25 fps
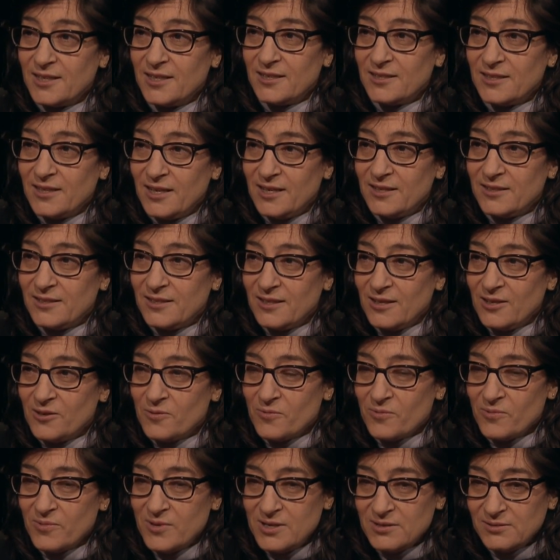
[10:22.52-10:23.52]
that, that
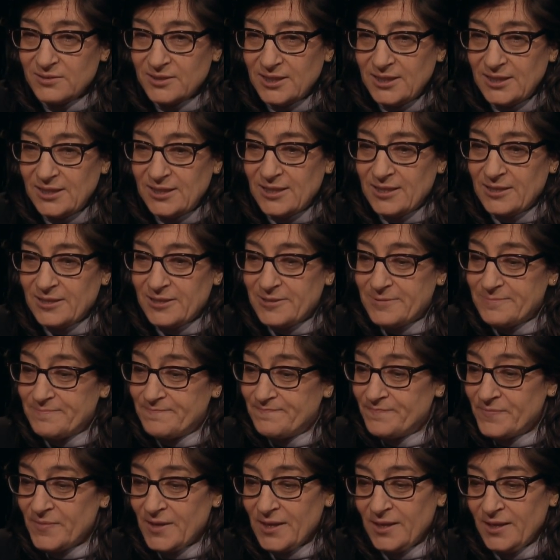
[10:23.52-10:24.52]
really,
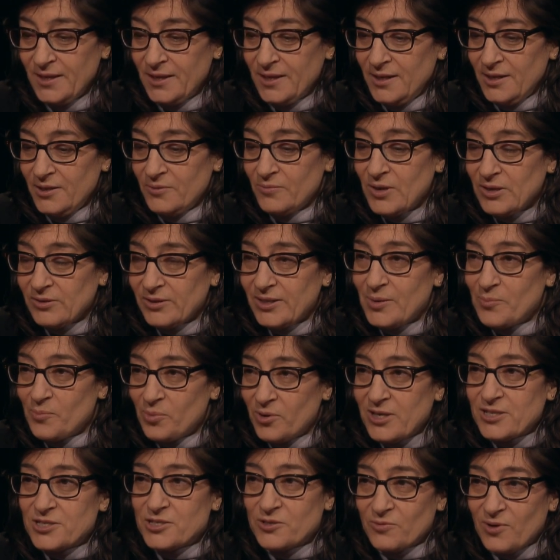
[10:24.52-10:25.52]
um, really
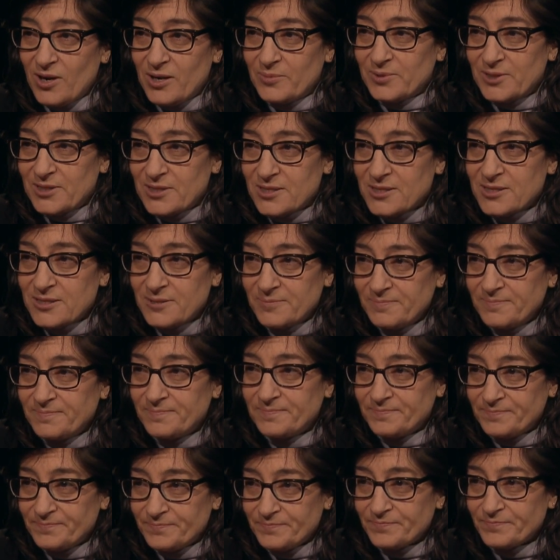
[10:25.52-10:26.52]
impressed Robbins.
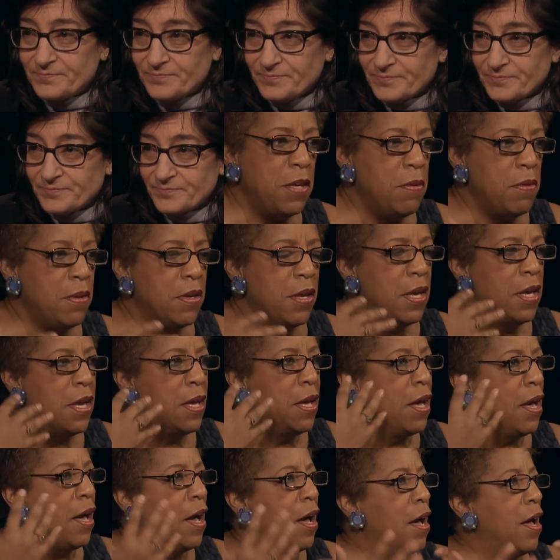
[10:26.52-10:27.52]
By the
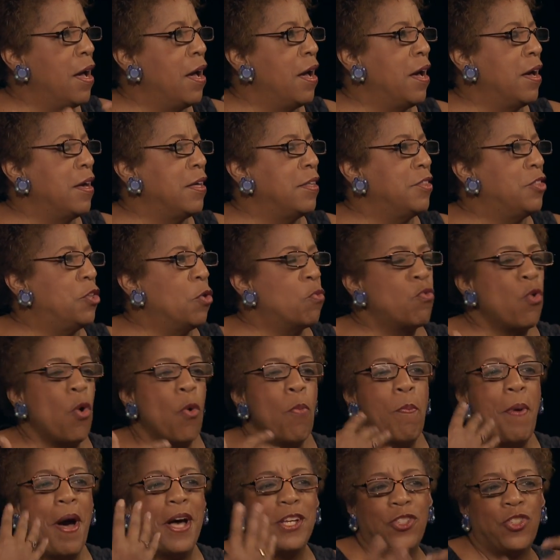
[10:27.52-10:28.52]
the
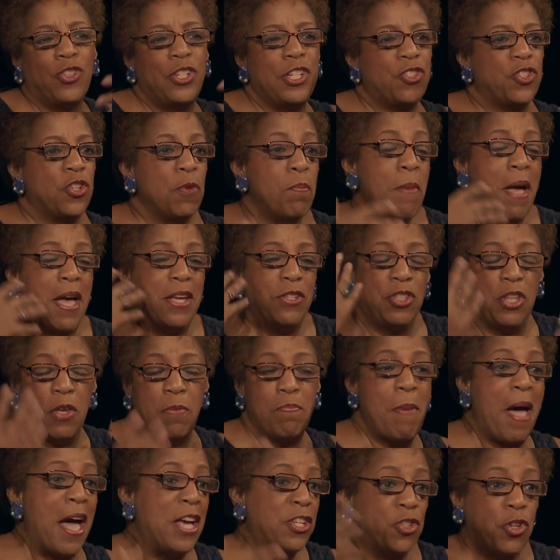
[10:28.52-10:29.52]
robustness, the, ma the
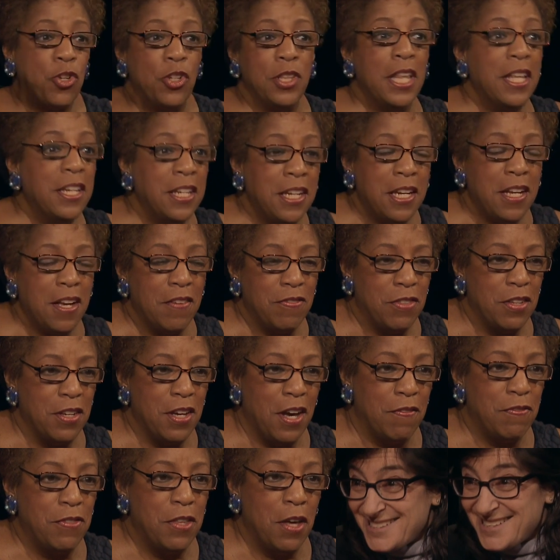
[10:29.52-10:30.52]
masculinity of, yeah,
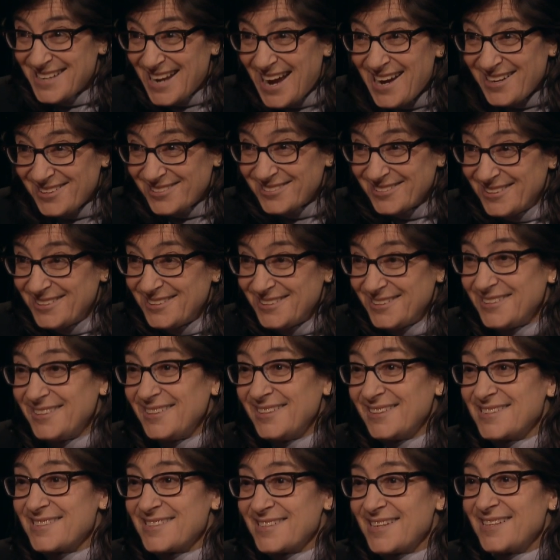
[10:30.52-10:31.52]
the, of, exactly. of, the men,
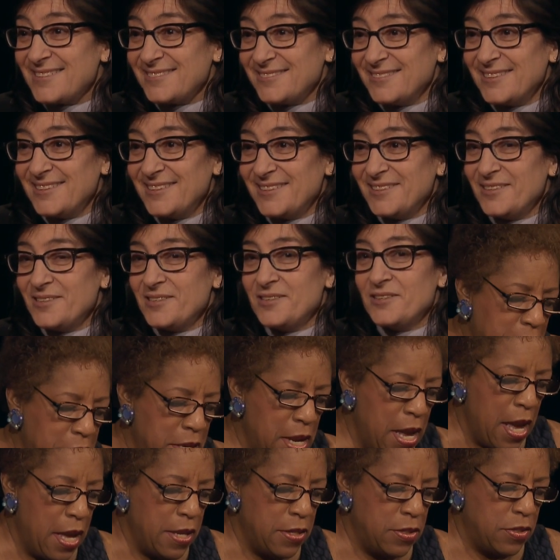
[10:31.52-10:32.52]
of the exactly. men, of the men, the
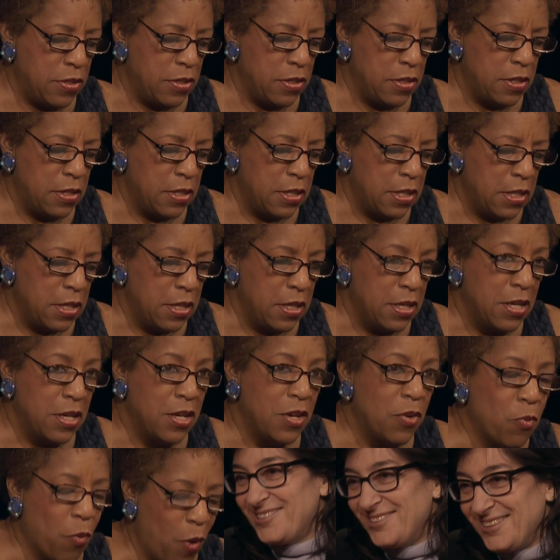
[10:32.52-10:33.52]
dance. virile ferocity.
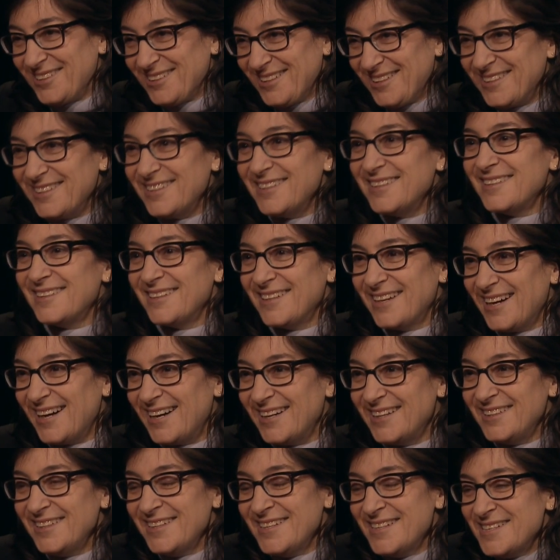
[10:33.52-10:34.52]
right, thought.
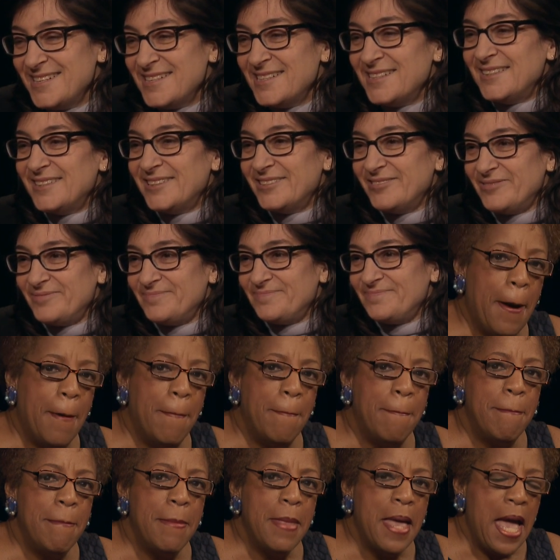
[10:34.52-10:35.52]
right. Yeah.
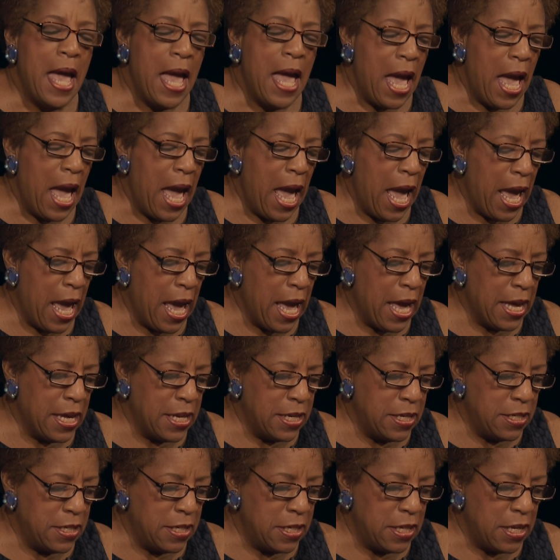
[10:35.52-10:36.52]
Um,
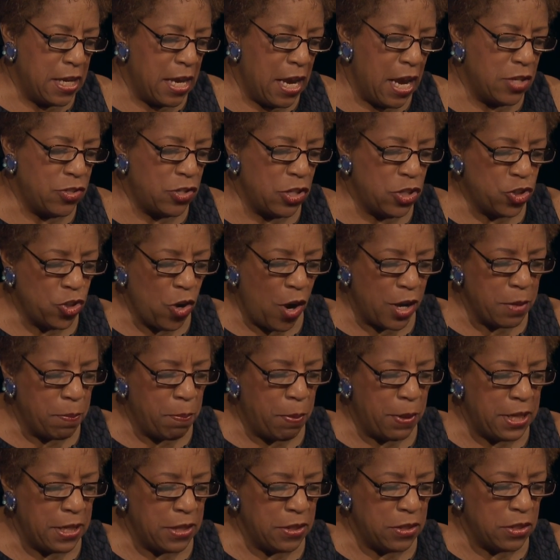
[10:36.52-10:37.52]
and as they started
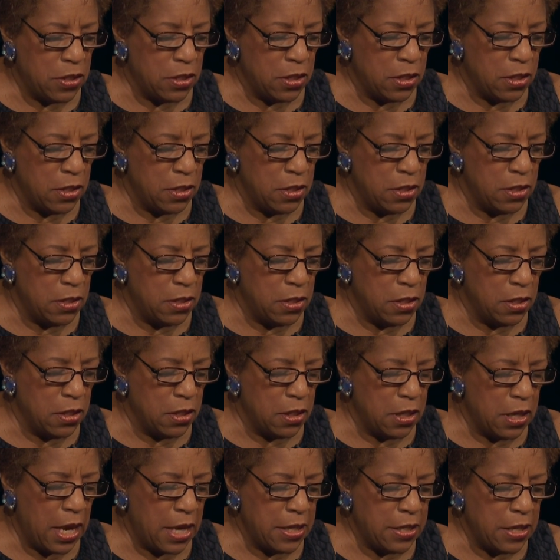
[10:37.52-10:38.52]
putting the
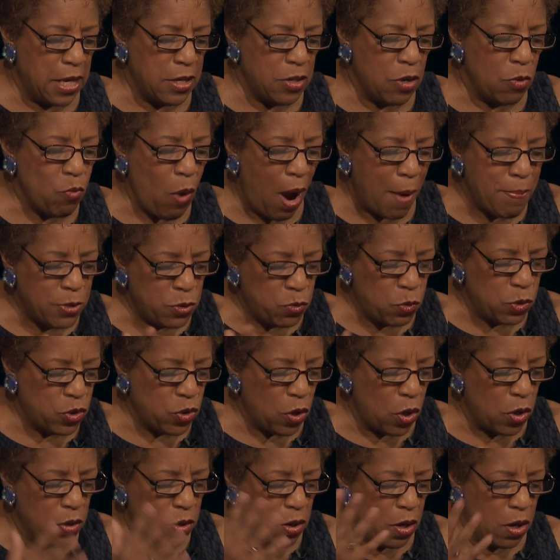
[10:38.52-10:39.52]
the and, and Robbins was
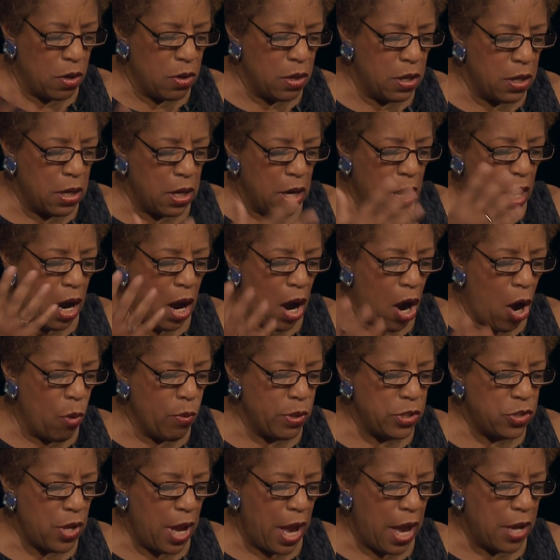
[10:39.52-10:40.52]

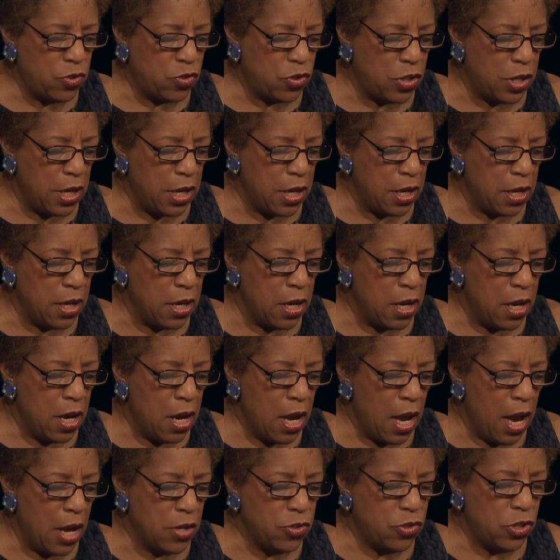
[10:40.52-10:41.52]
always asking
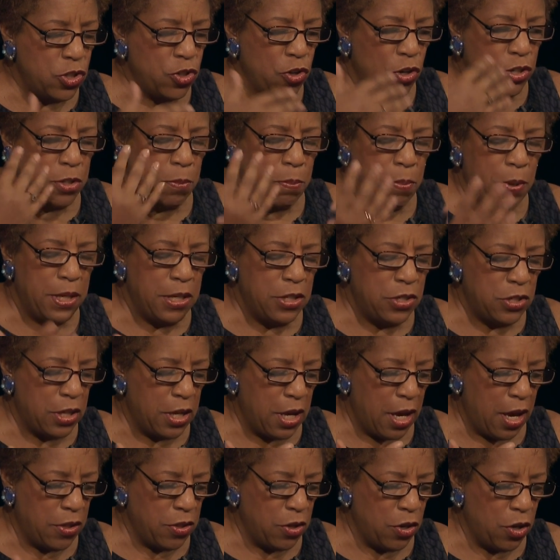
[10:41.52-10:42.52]
as they started to put it
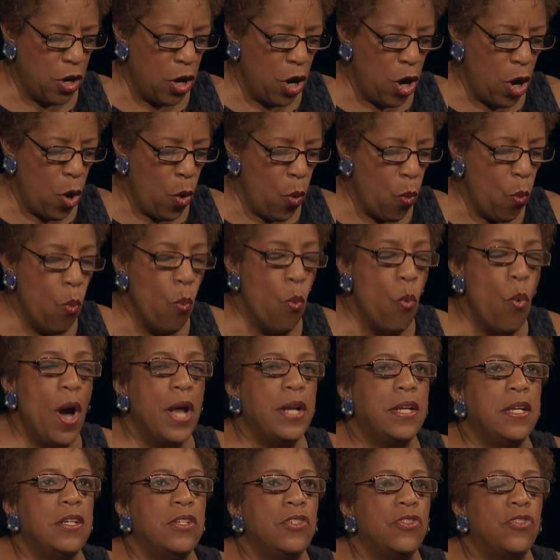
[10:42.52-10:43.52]
together,
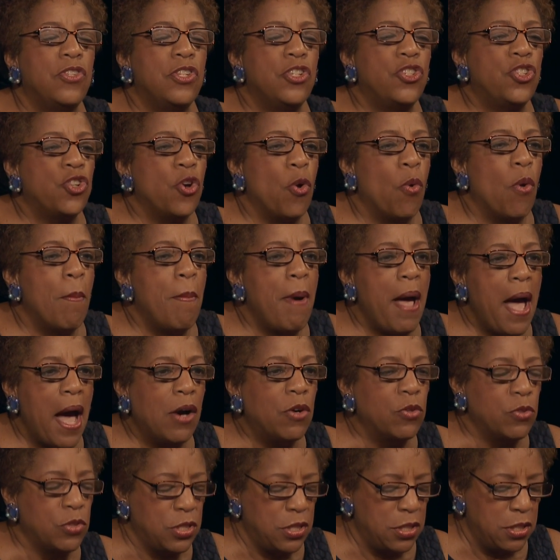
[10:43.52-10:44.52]
what is the show
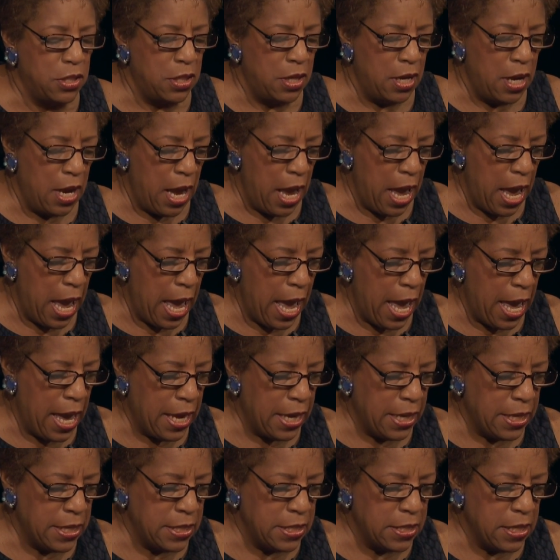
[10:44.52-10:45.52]
about? Mm -hmm.
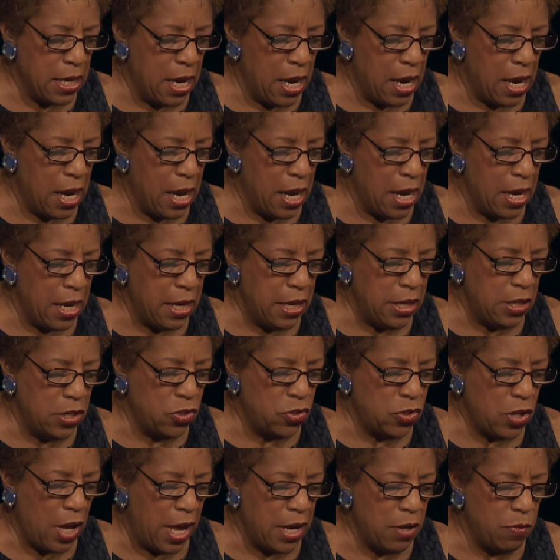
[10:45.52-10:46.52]
And uh, he
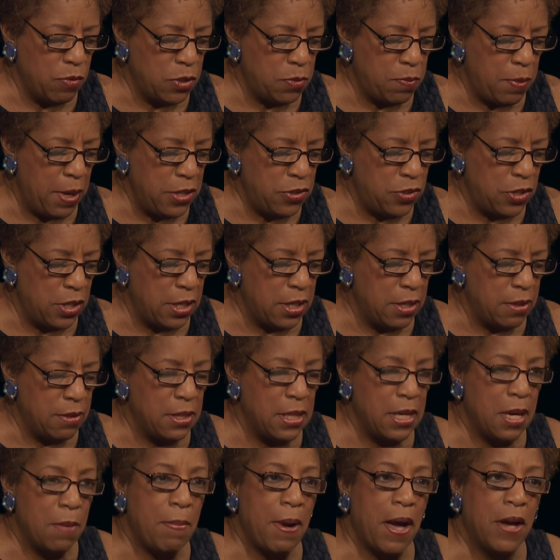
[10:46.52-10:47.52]
decided it was
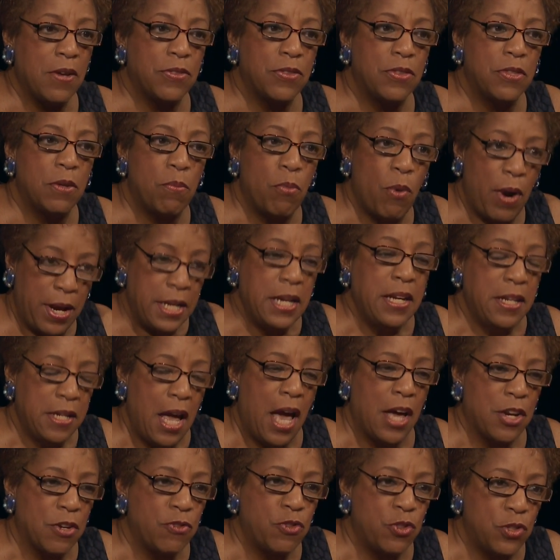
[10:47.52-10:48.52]
basically about the breaking
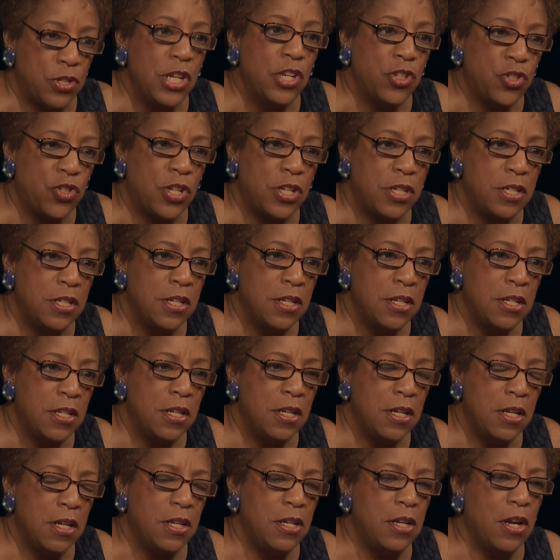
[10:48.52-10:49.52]
down of tradition,
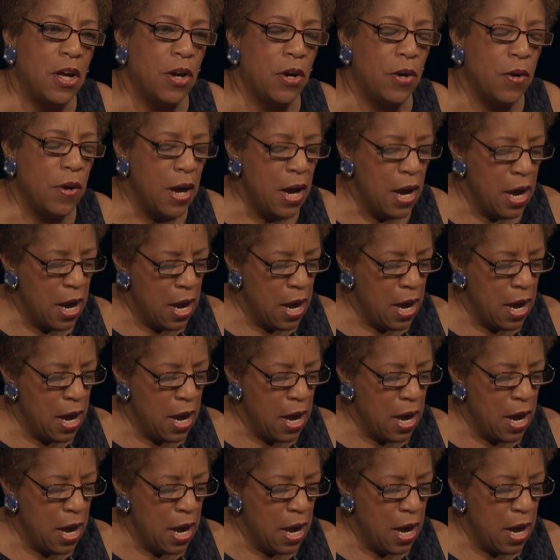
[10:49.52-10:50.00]
right. know,